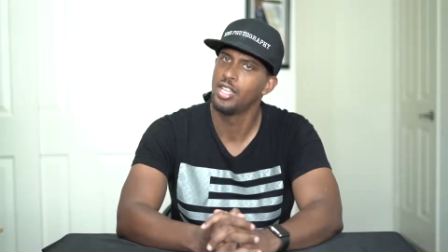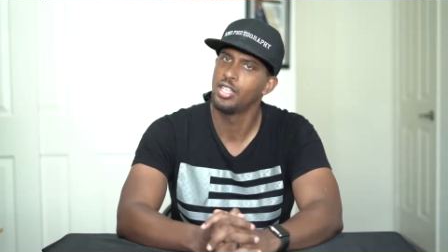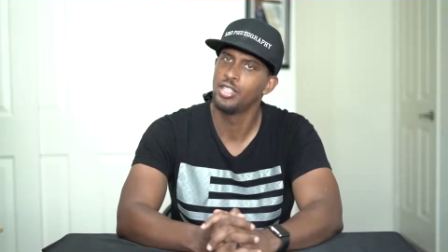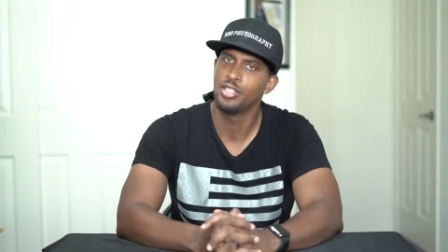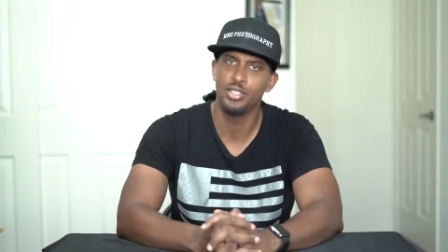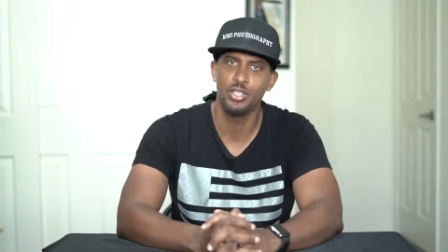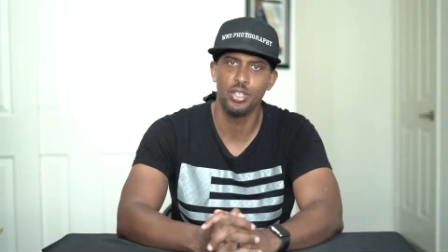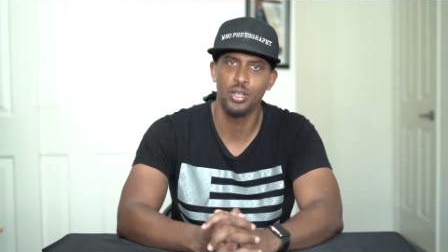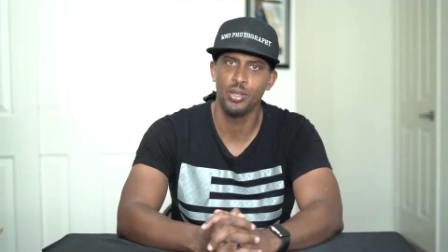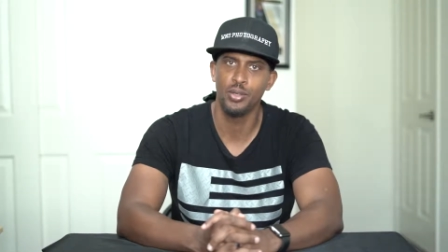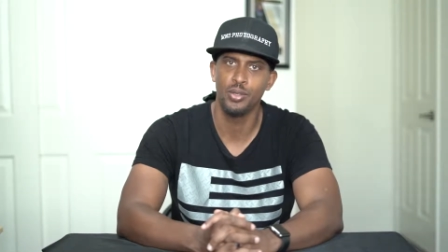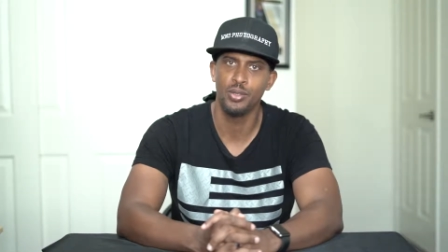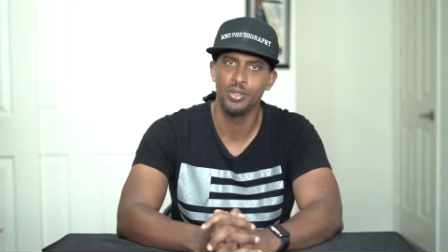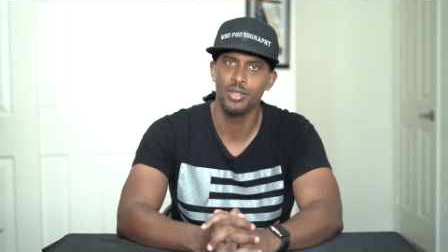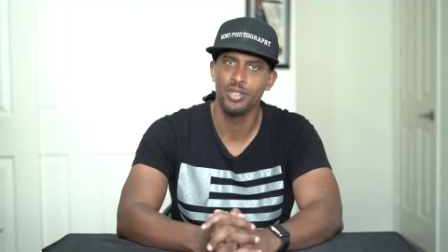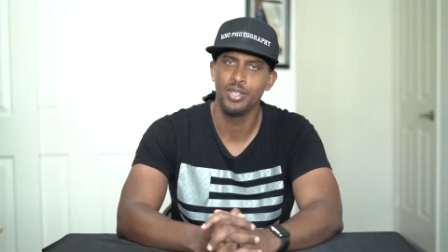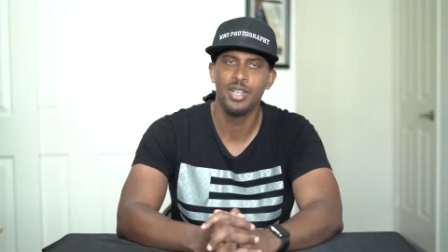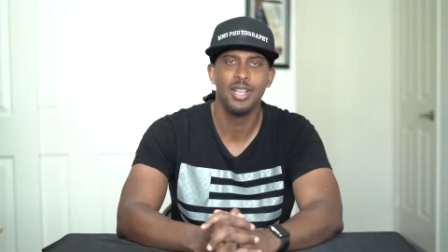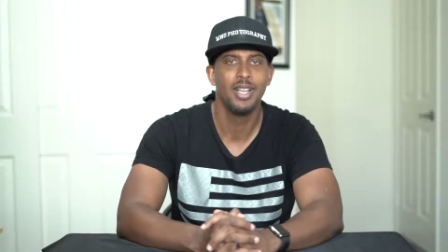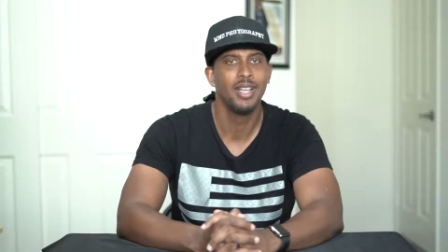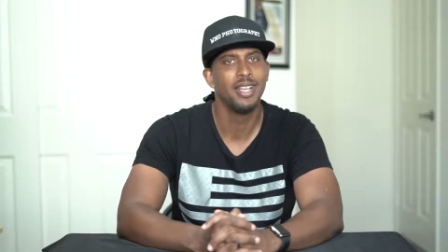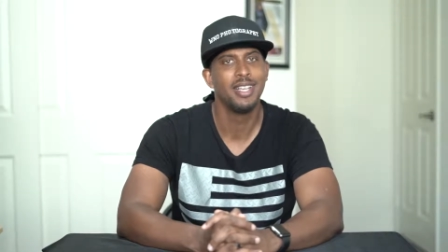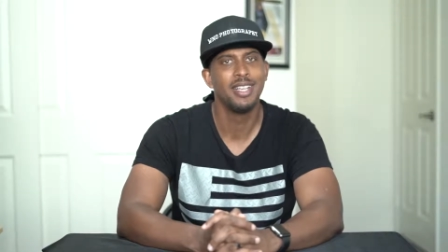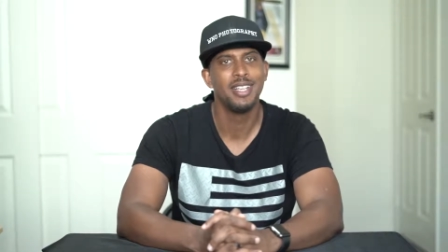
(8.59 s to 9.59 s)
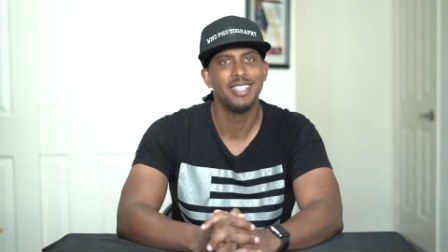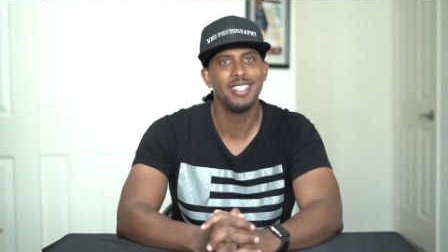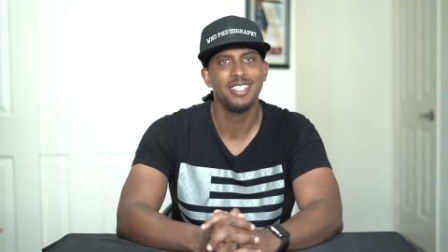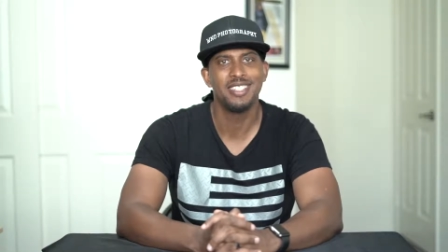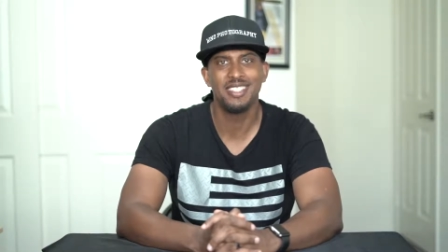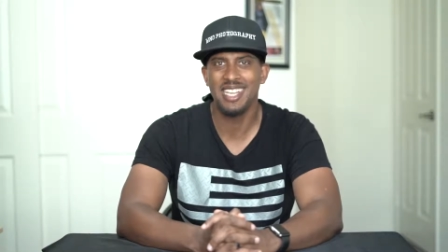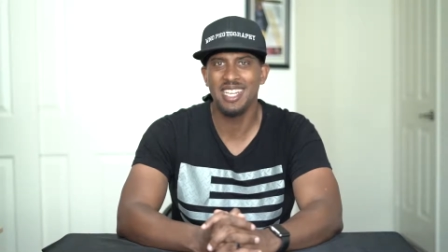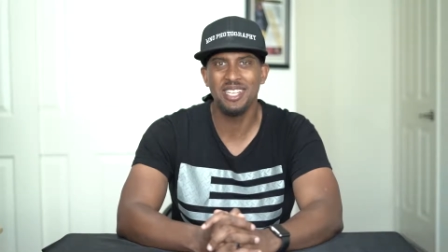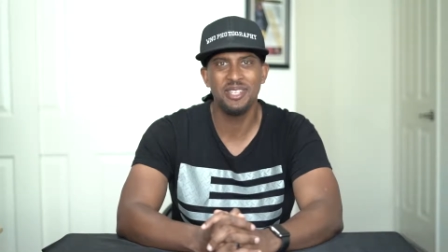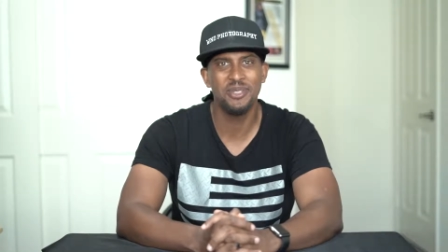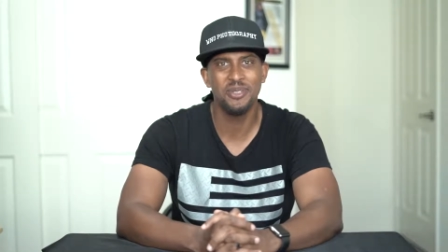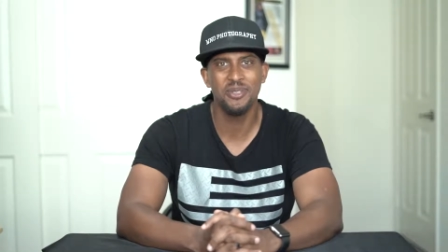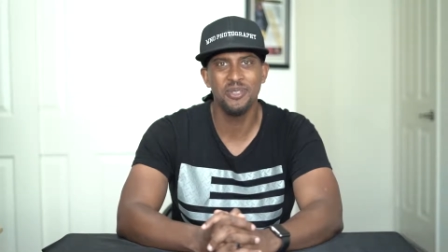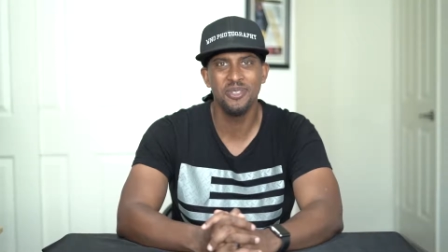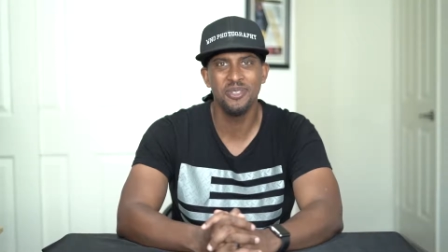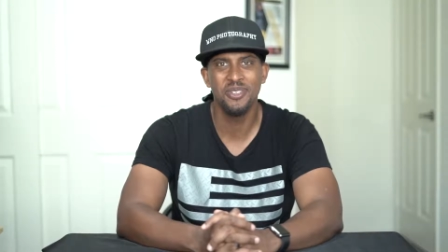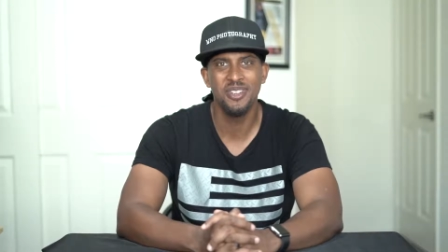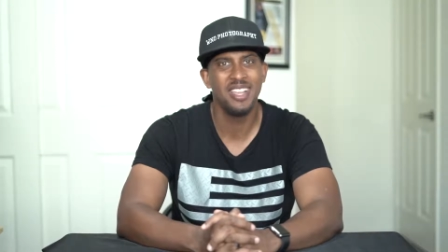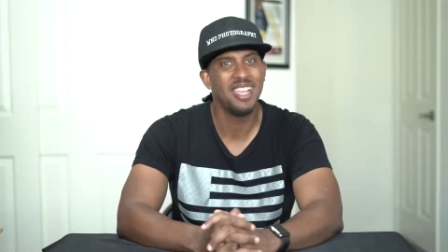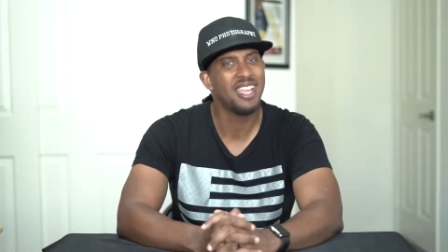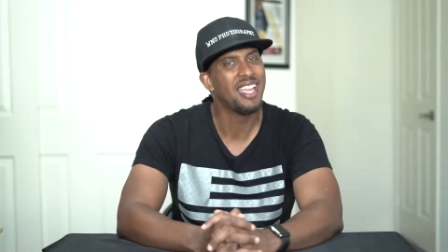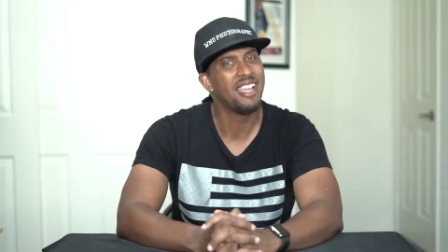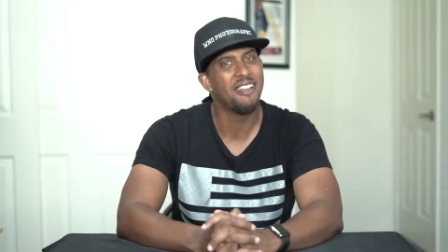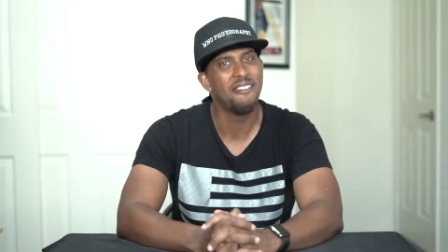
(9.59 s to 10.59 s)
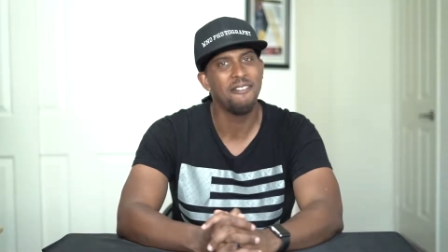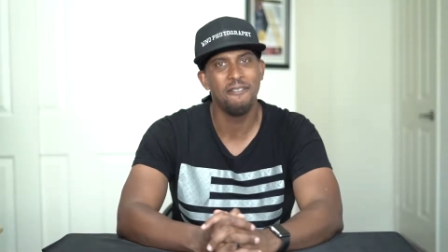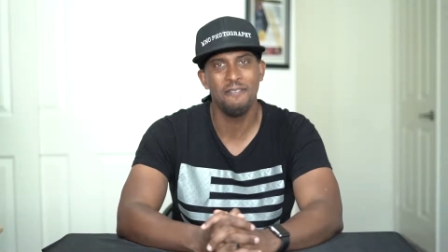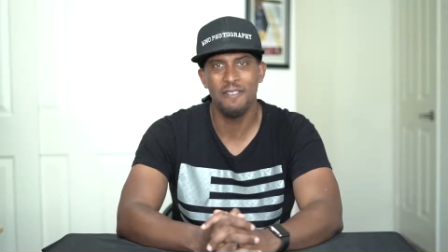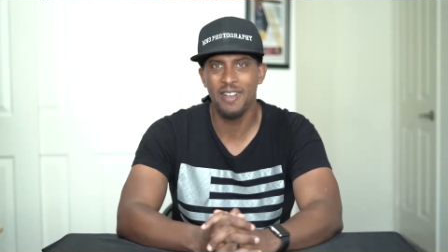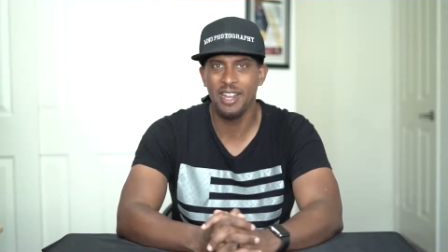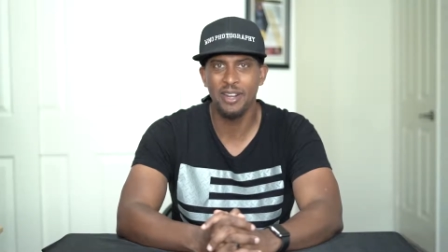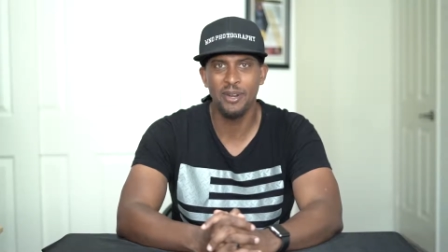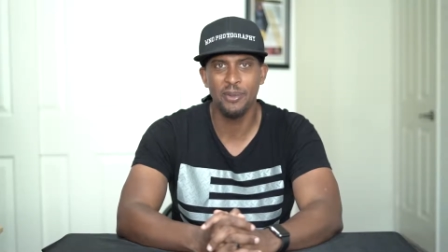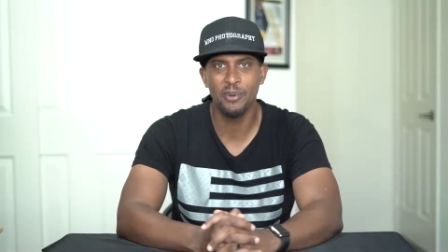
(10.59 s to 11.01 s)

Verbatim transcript: So stay tuned, find